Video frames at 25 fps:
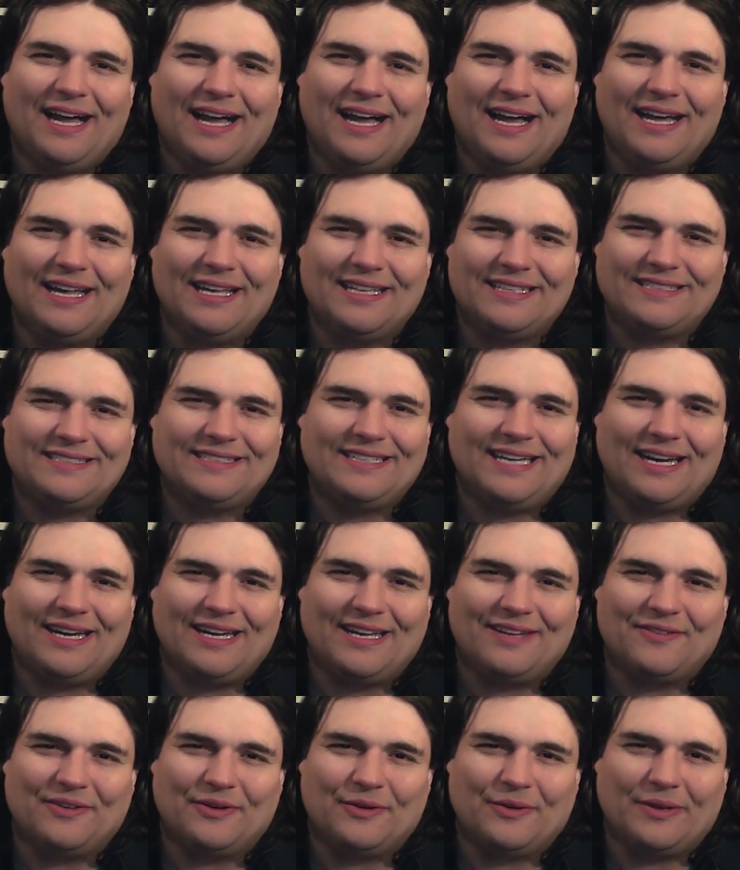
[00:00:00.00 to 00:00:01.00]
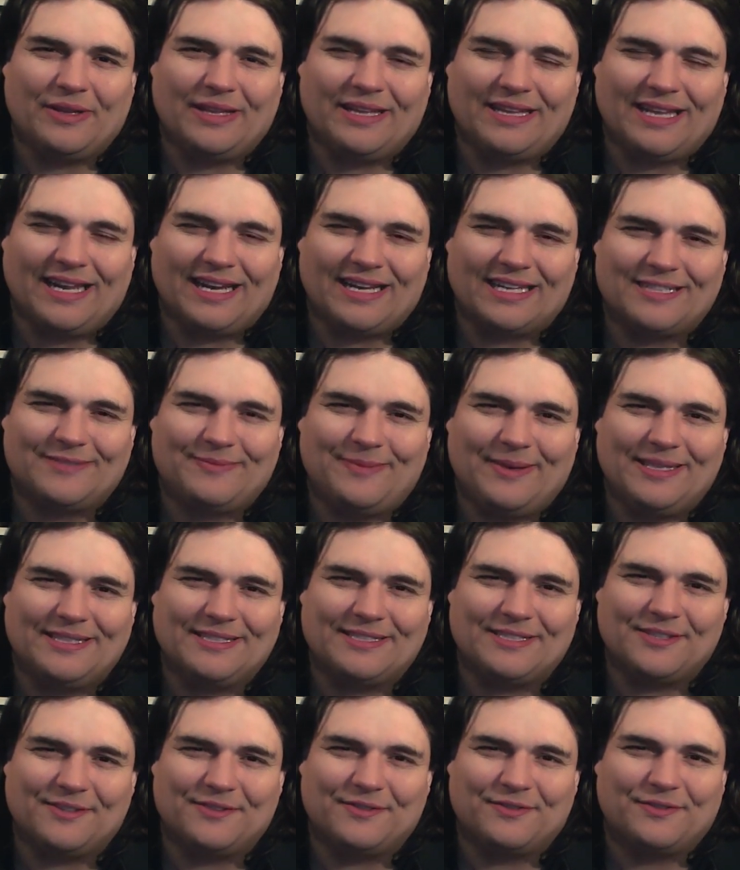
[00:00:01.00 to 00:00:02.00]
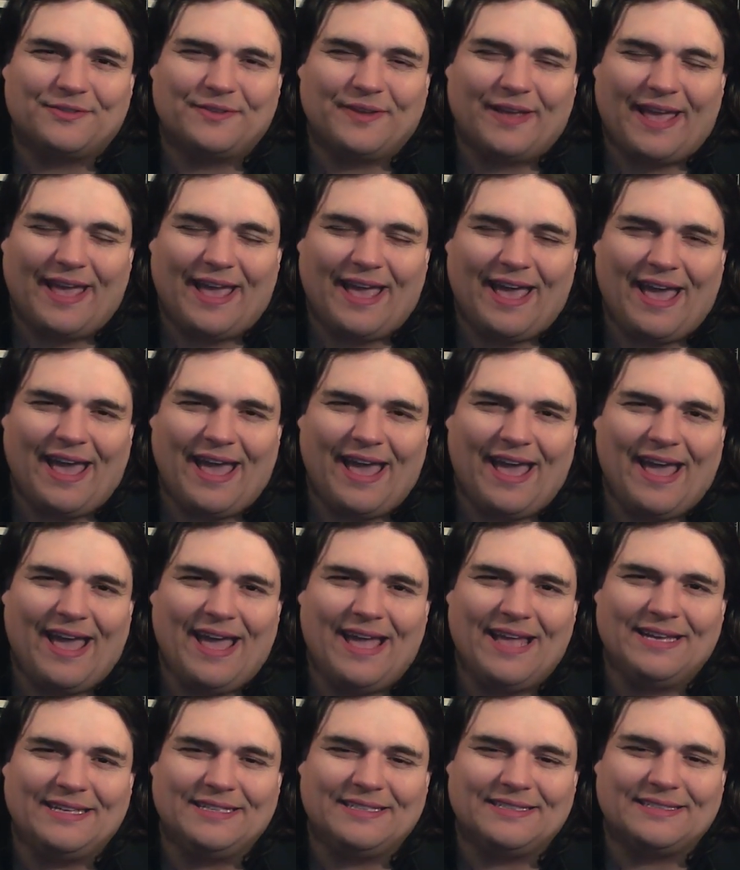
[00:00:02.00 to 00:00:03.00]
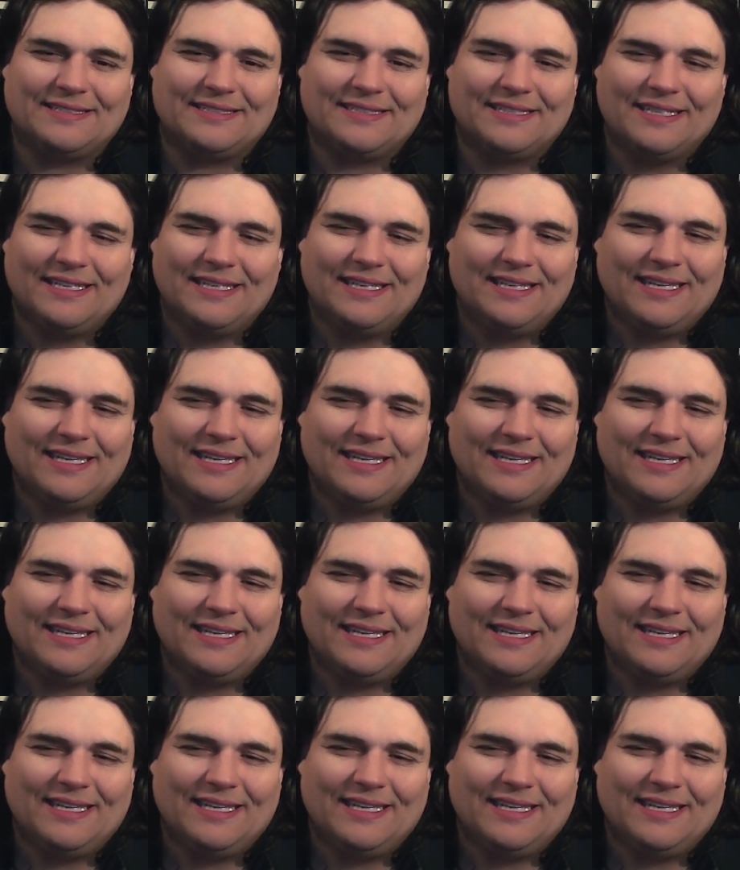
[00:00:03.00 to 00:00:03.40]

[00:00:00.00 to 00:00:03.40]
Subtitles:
It's not even really that expensive, and